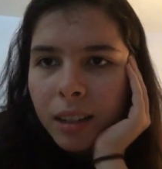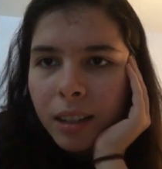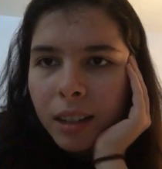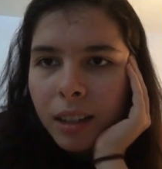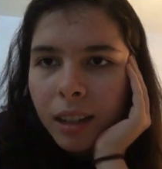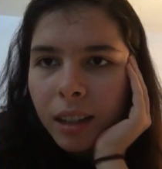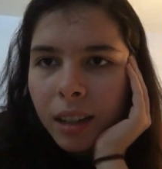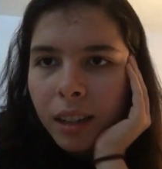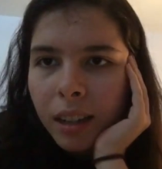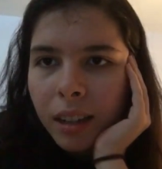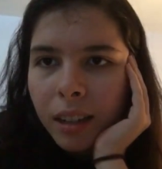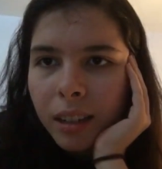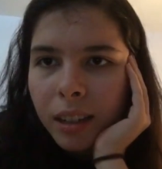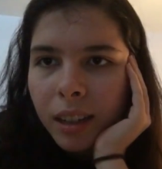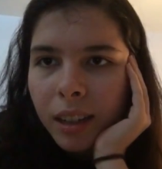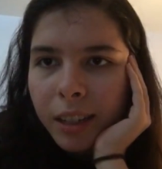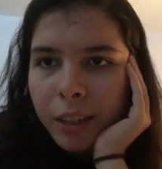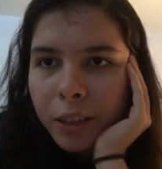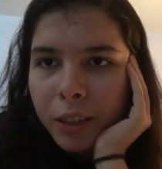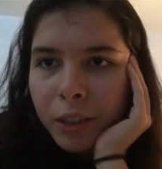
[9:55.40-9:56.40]

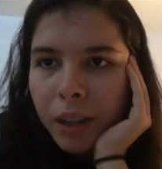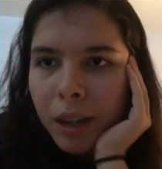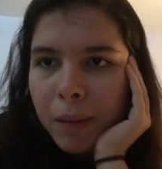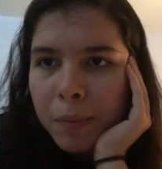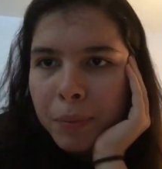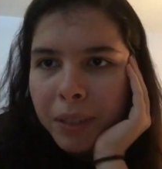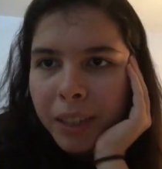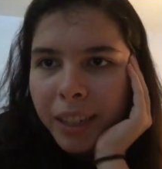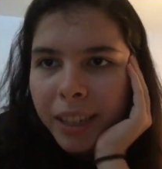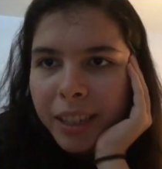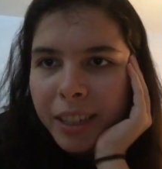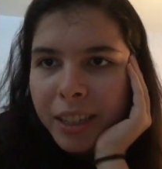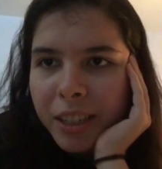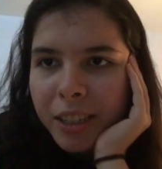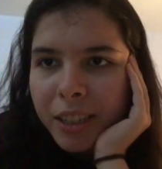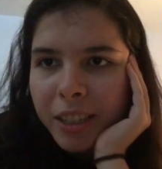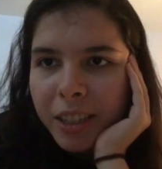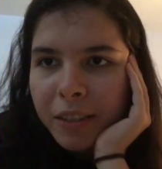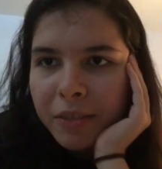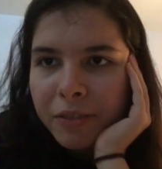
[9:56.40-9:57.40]
I do not play
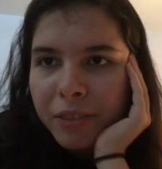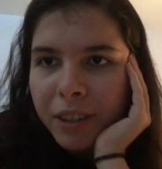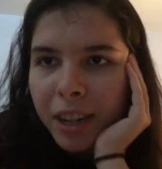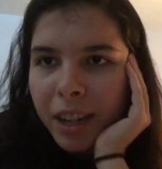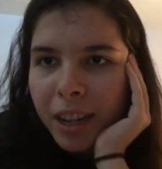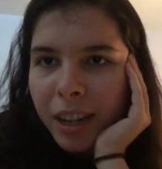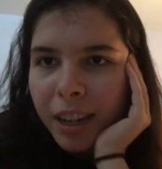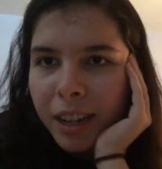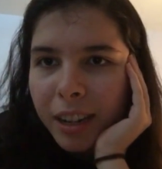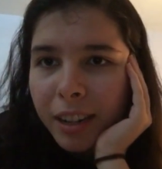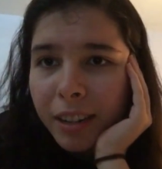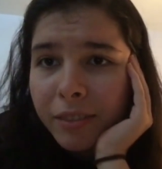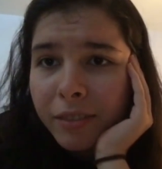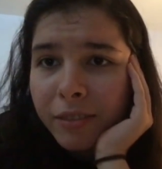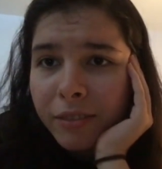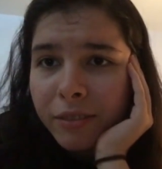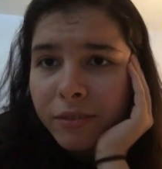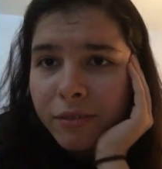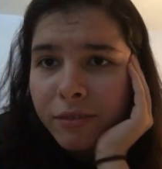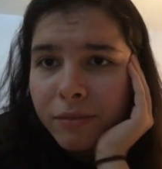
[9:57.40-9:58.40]
GTA 5
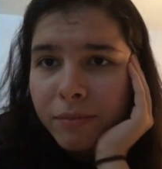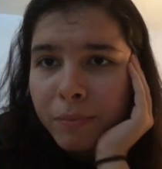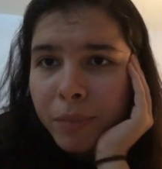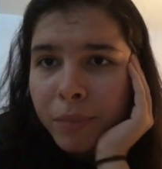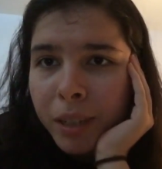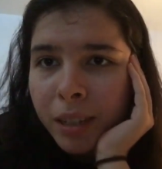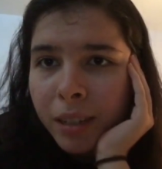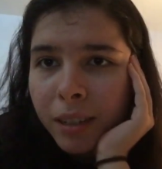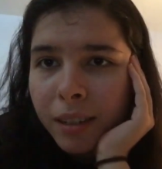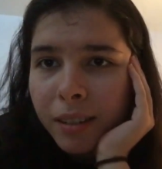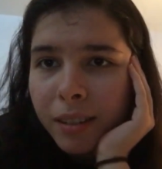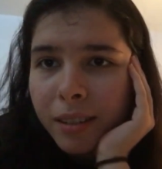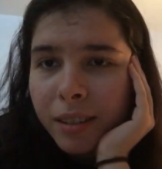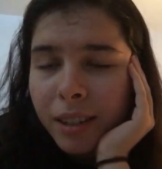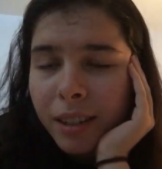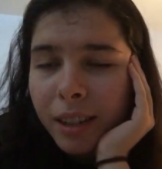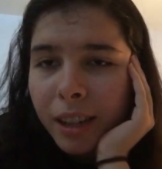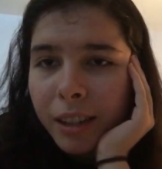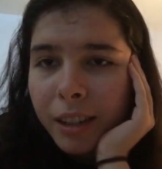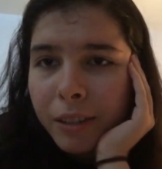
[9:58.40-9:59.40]
because
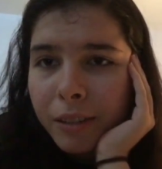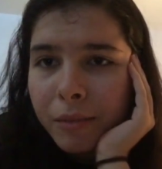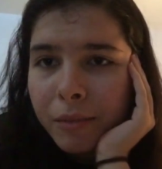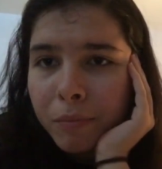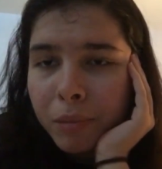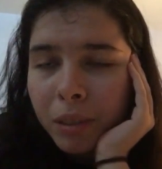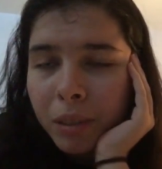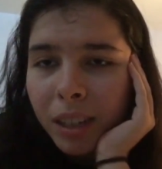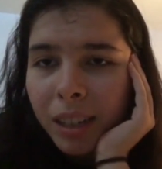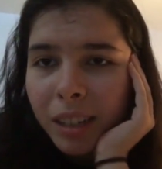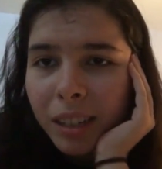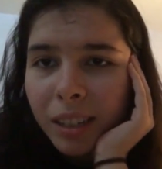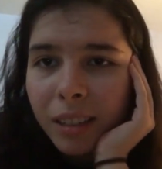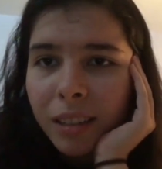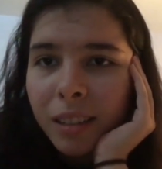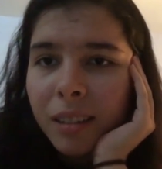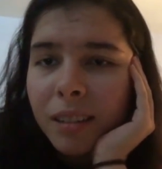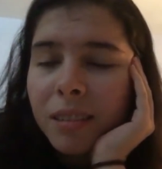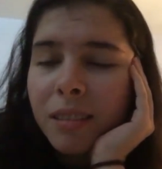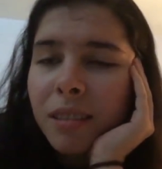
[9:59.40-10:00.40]
I played
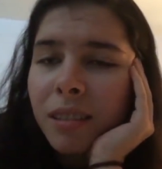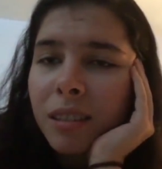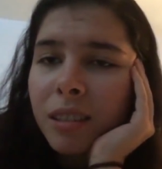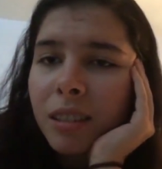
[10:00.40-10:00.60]
it a